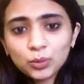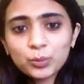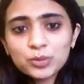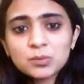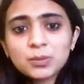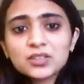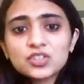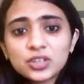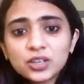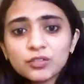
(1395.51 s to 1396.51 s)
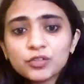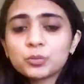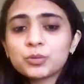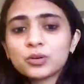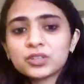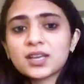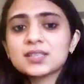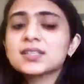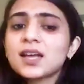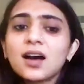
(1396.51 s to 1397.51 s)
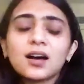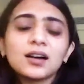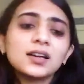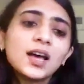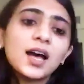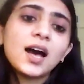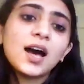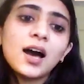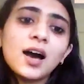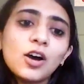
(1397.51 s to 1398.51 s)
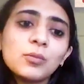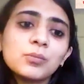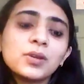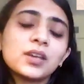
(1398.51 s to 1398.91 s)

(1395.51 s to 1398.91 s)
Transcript: What was the biggest trigger for the protest? Ah, um,